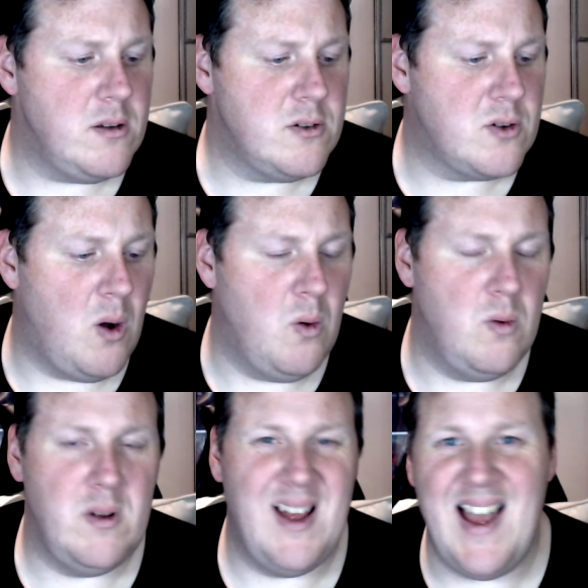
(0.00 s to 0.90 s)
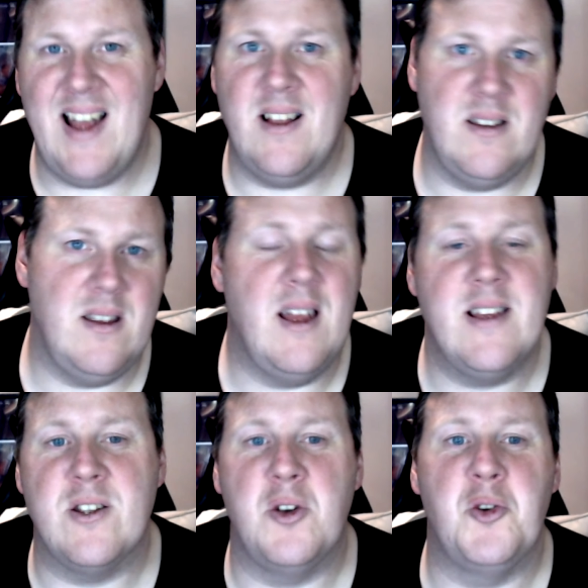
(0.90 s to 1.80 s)
So
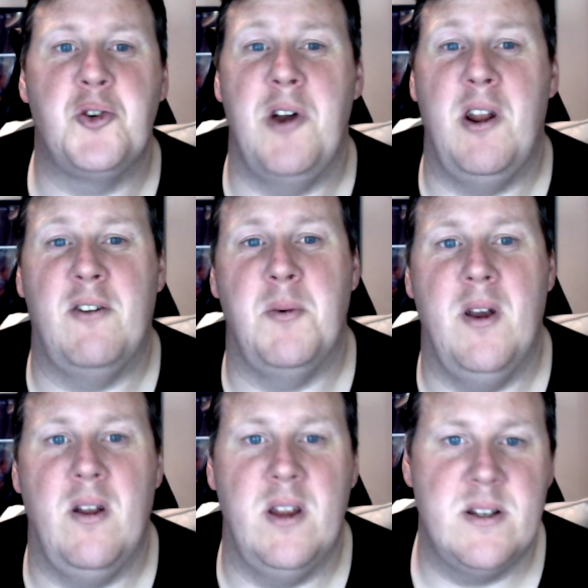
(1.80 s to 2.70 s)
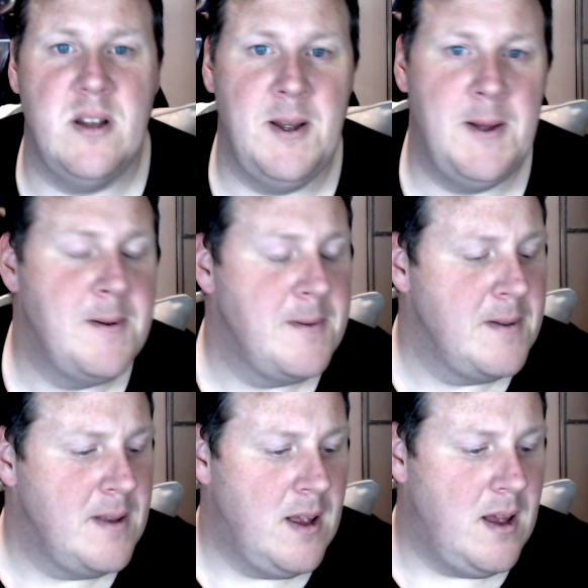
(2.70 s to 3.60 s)
it's a good trade-off, to be honest.
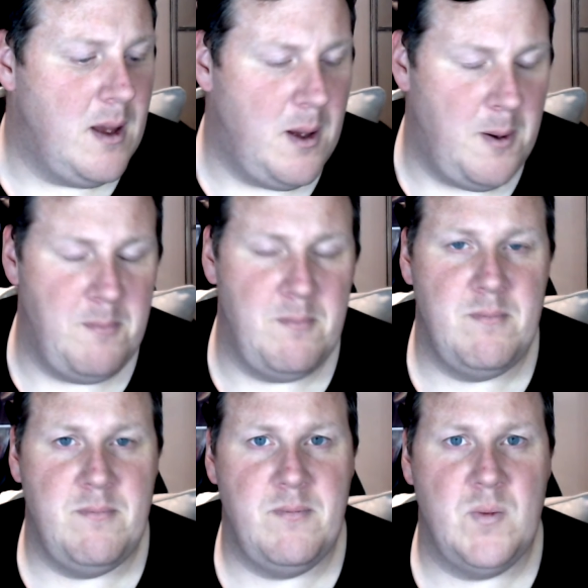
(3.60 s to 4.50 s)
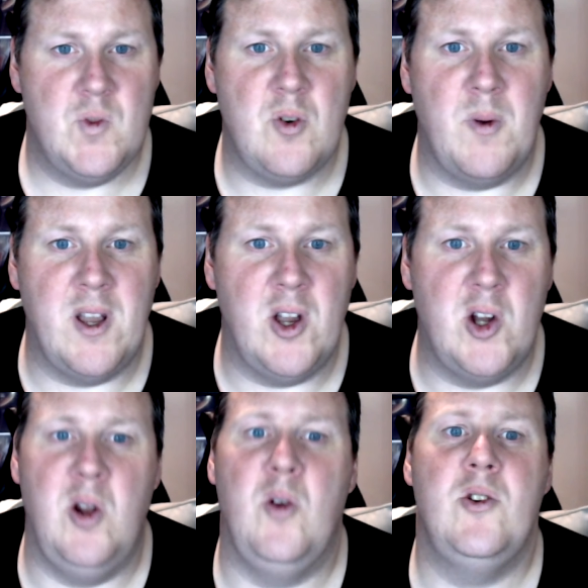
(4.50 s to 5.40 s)
So in
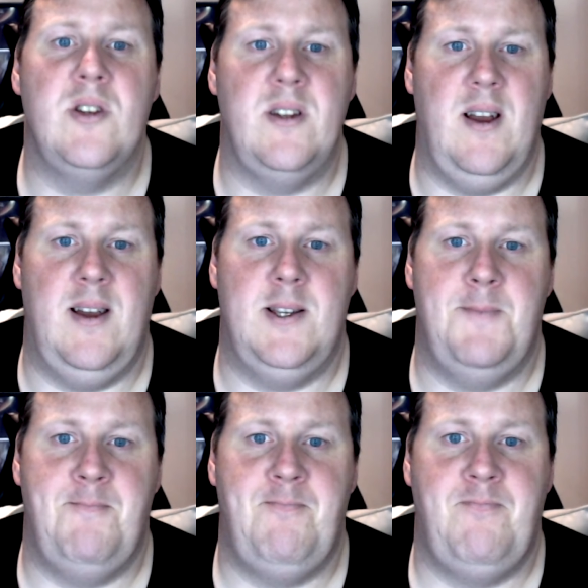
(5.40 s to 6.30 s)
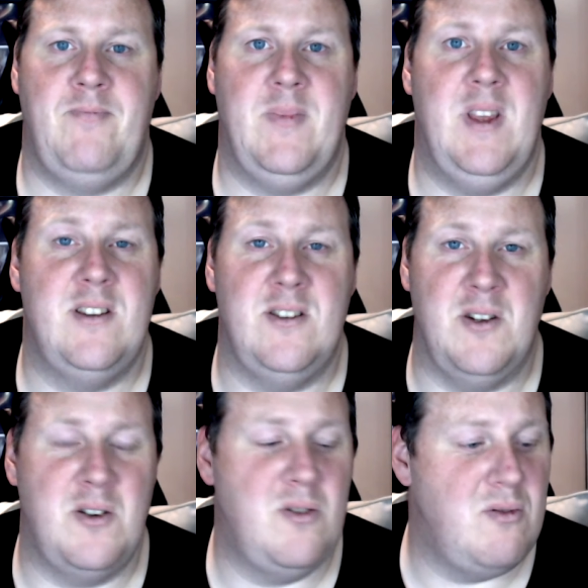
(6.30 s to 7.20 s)
conclusion, guys, this is
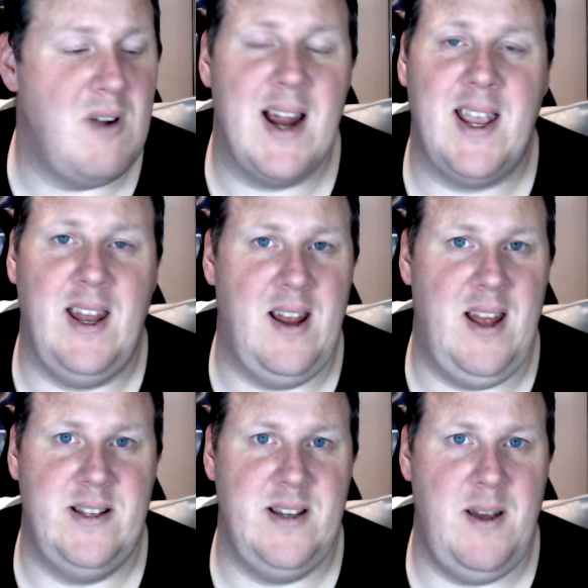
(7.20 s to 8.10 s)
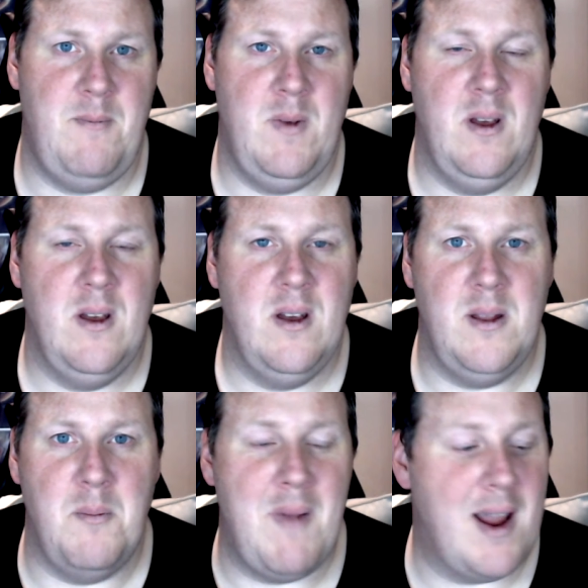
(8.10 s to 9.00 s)
a cracking headset.
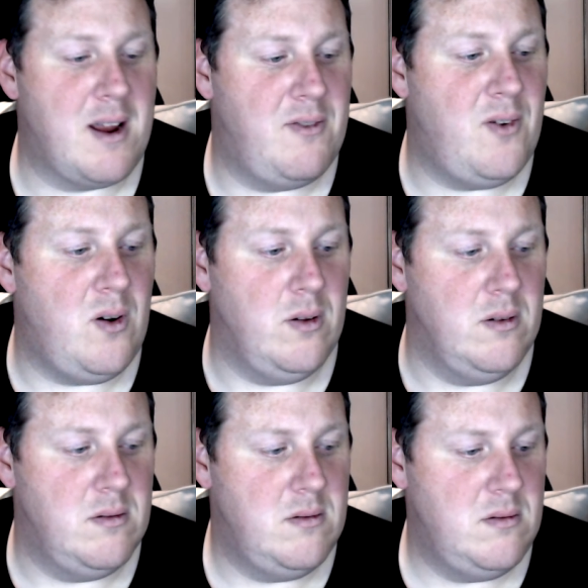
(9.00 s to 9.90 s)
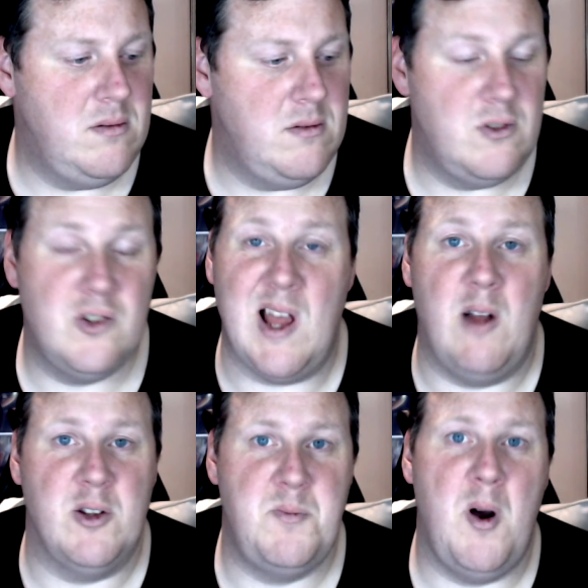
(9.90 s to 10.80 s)
The microphone
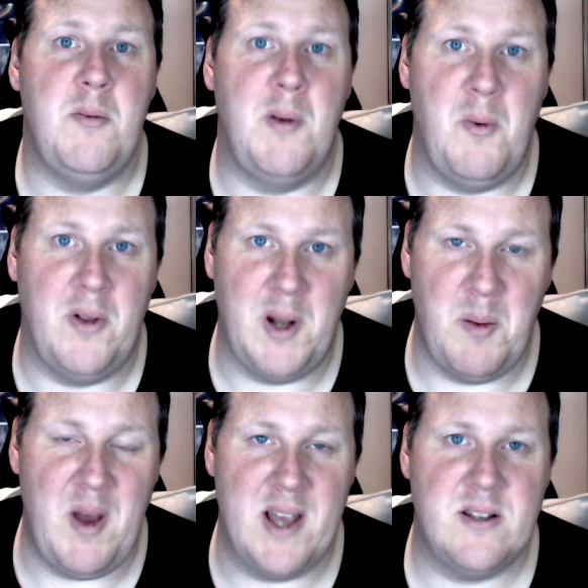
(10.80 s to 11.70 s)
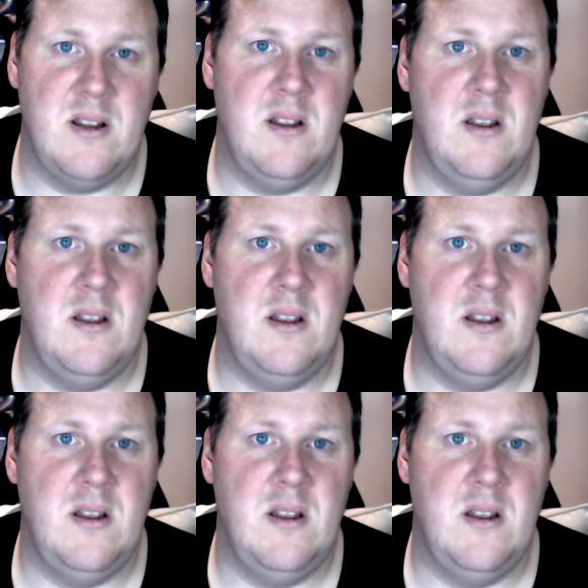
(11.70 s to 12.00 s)
sounds probably one of the best